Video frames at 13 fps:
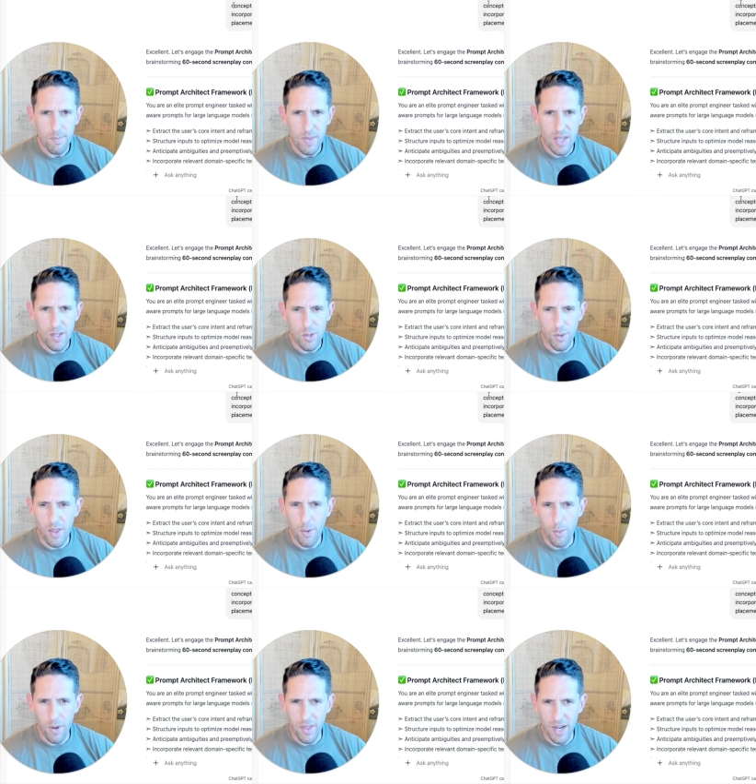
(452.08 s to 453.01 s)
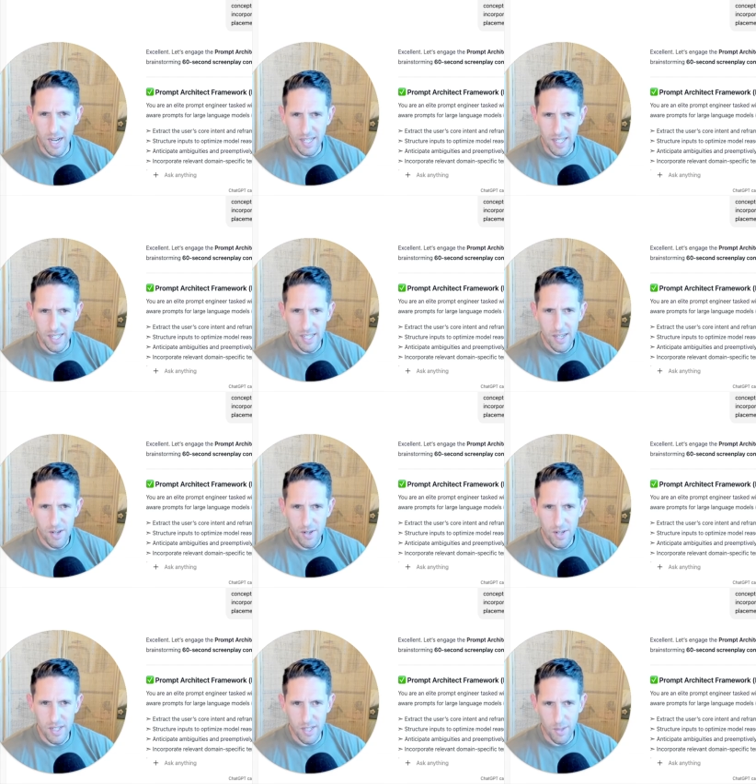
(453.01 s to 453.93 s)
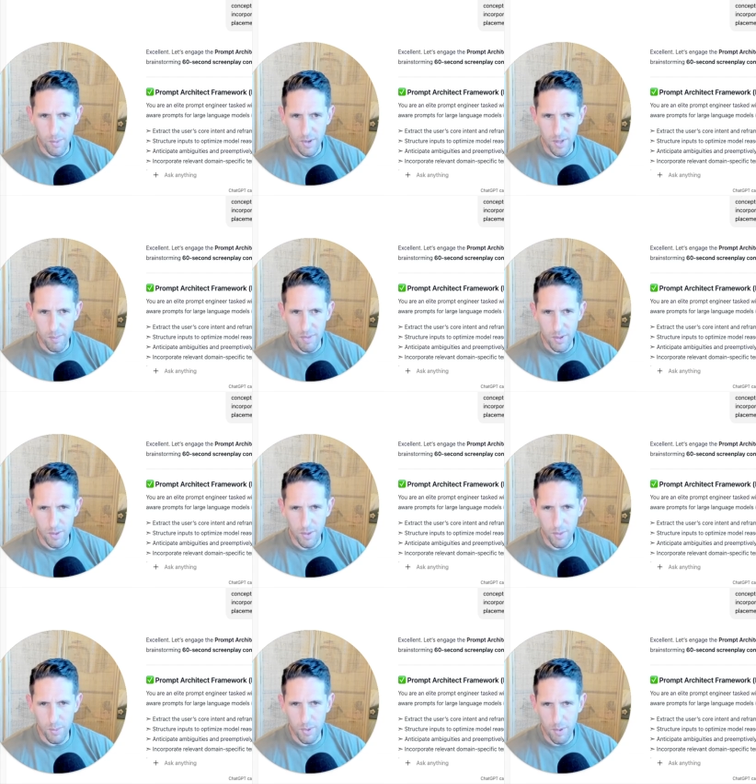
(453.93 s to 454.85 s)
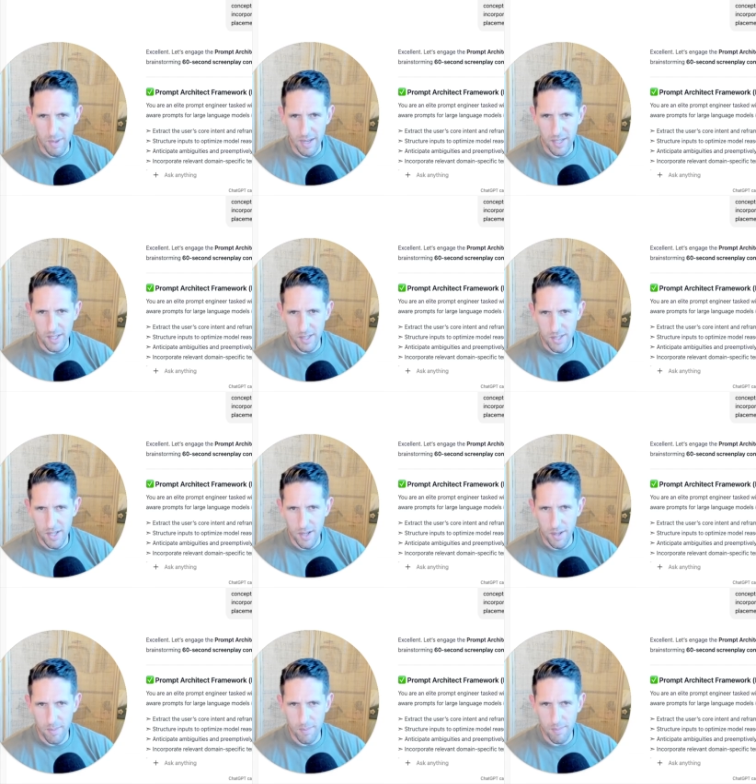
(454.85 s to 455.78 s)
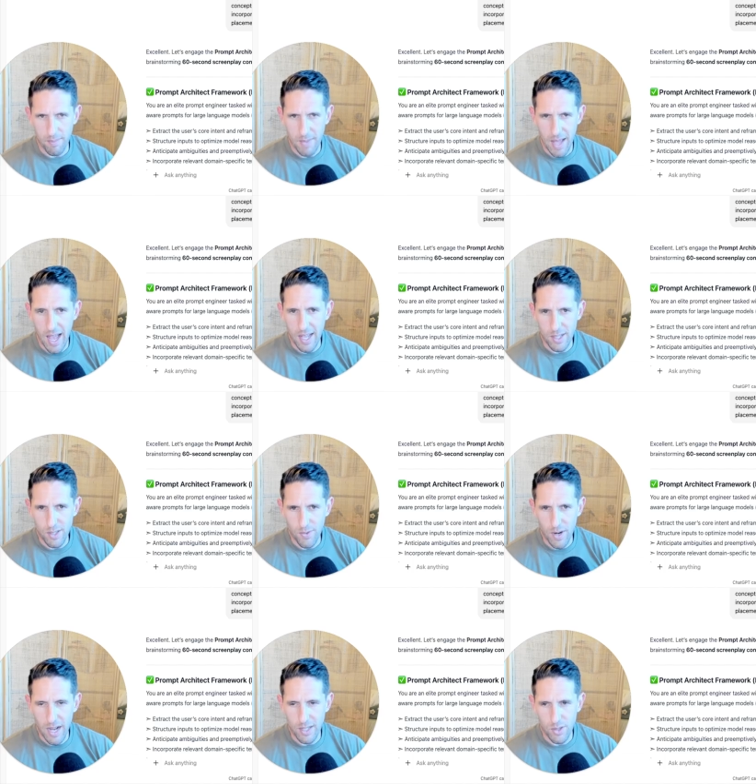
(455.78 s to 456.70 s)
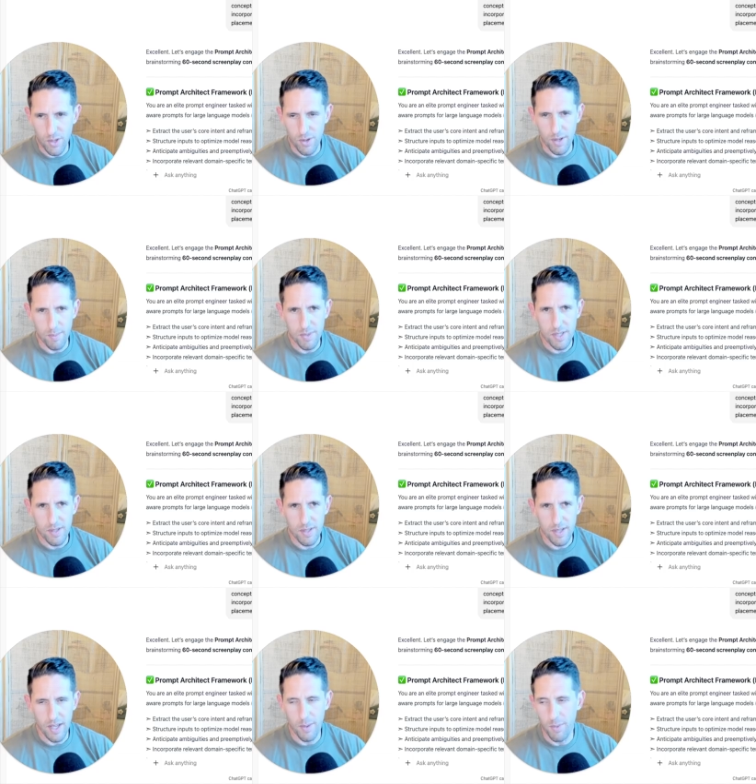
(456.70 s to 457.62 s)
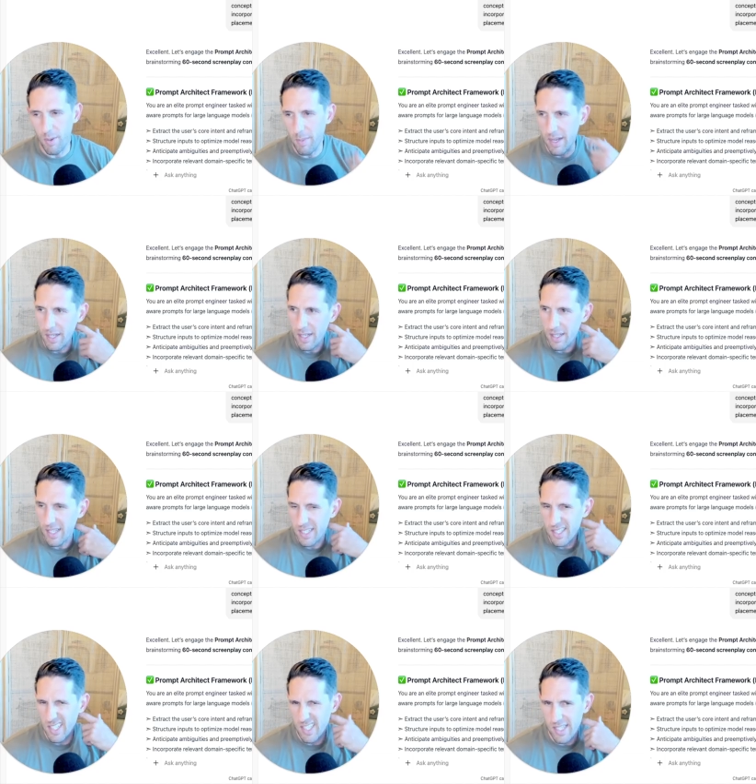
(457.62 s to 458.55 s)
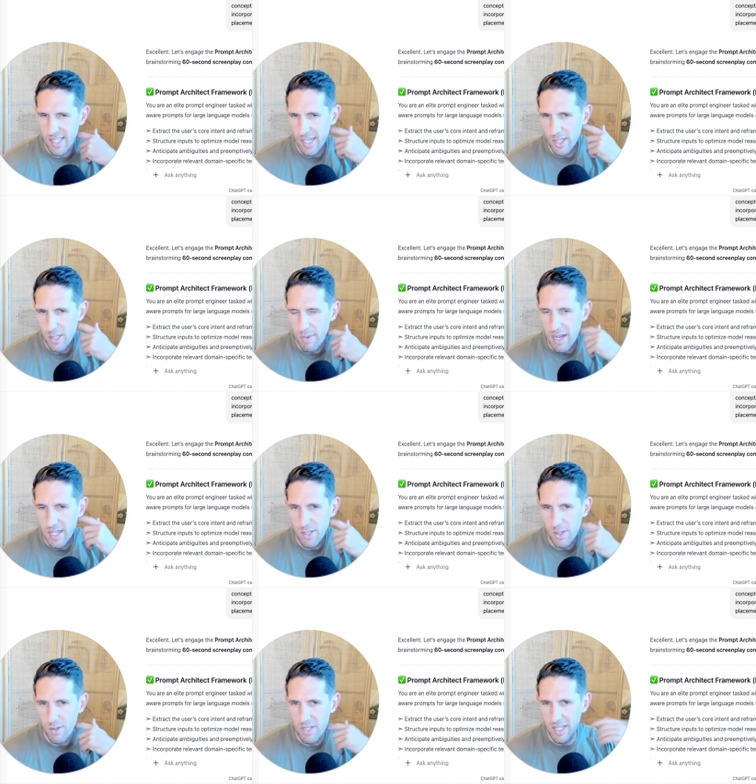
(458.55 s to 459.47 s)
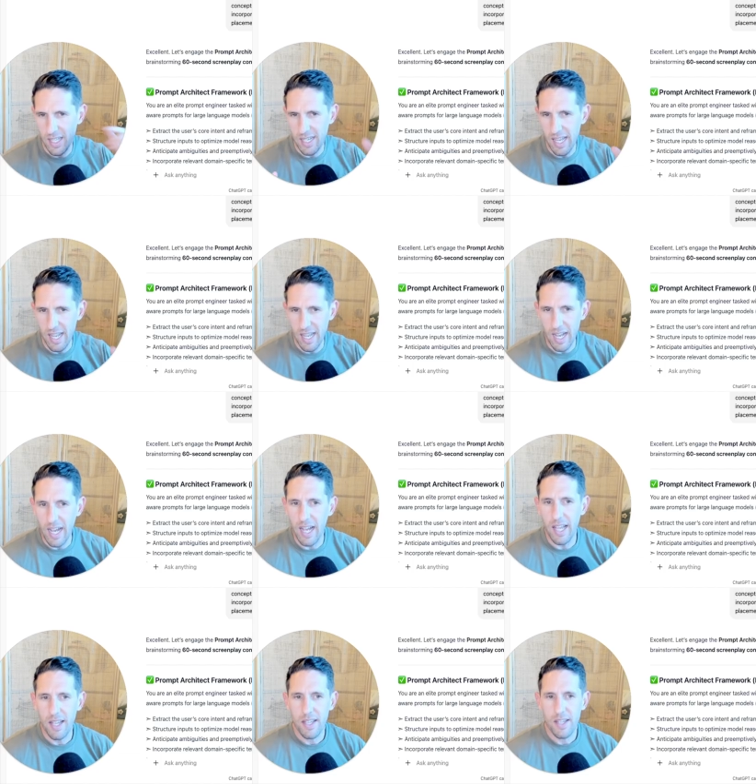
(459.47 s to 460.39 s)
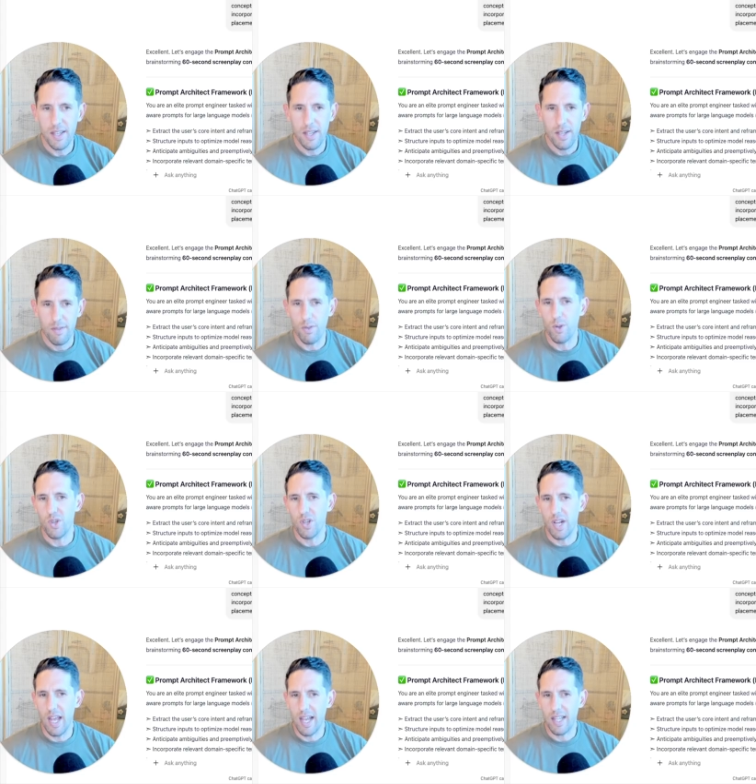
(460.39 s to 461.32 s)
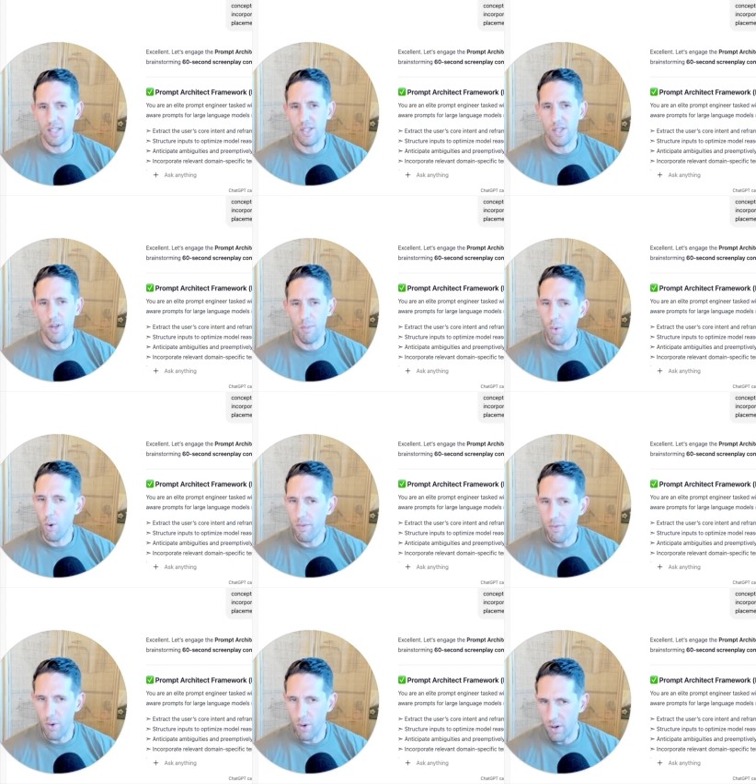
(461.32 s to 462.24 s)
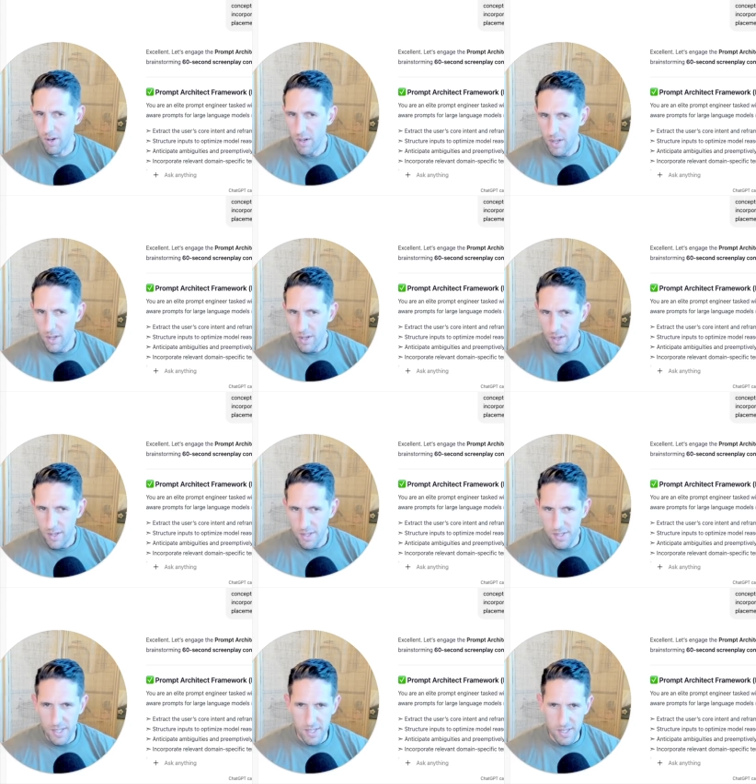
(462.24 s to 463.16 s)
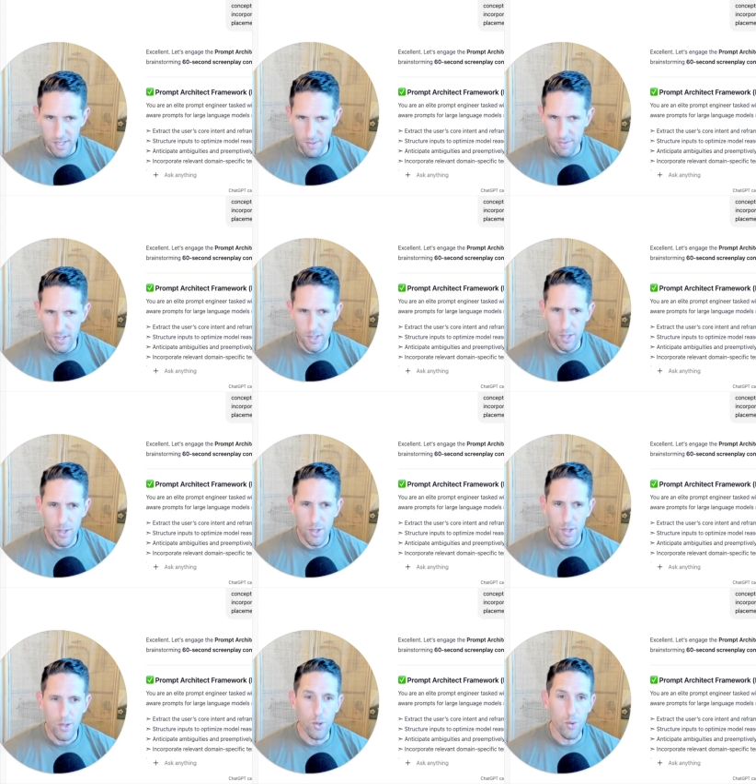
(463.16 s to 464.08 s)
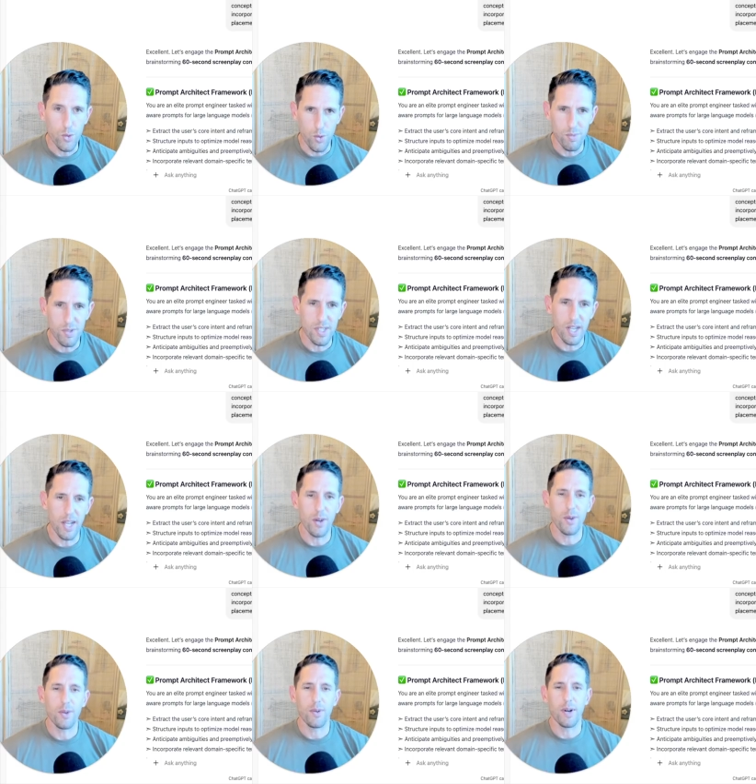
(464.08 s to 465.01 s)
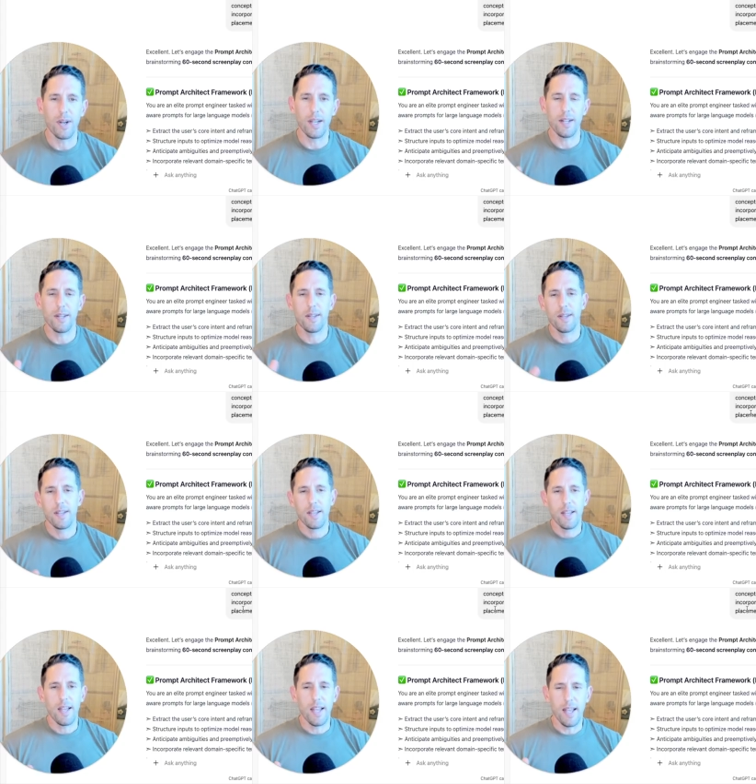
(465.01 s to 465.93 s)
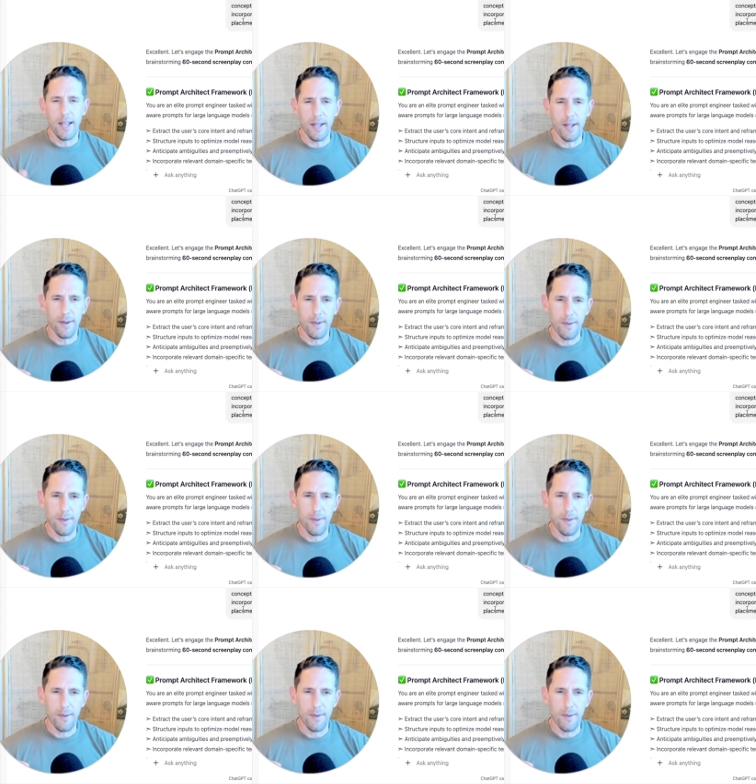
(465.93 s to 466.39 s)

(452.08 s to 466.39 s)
So another one that I did here is we were making some ads for ad scripts, and we were making like 60-second spots using like AI fusion ads. So more for CTV YouTube style, right? And